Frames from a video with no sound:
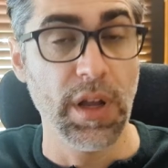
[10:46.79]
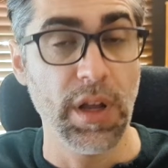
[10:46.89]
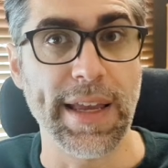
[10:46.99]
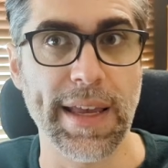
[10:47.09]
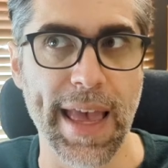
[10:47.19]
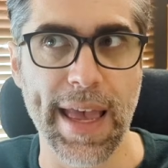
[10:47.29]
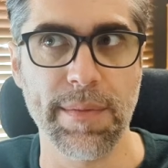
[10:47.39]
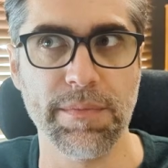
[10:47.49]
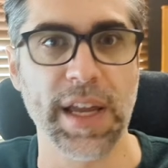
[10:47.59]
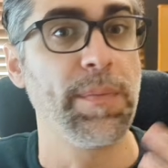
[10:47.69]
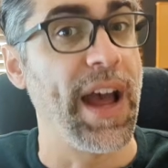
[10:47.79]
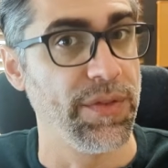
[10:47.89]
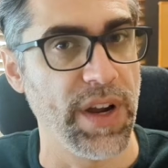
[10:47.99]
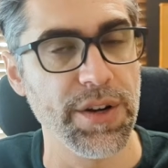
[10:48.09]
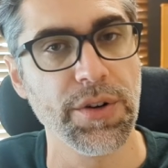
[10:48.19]
like a game like
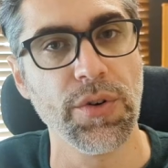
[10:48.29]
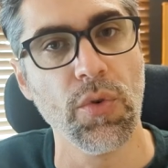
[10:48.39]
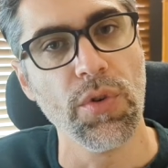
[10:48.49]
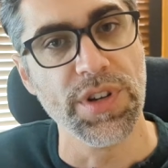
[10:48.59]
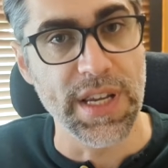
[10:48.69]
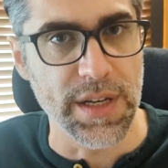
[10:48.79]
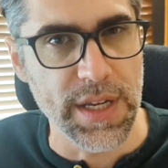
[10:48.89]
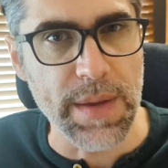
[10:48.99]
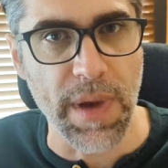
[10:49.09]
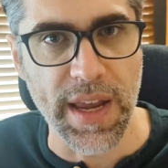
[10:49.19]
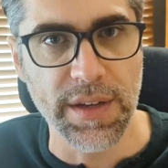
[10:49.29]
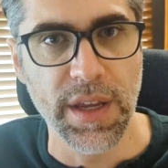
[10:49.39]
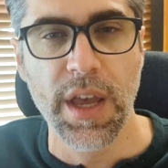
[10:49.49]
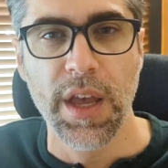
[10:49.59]
Pathfinder or D&D might.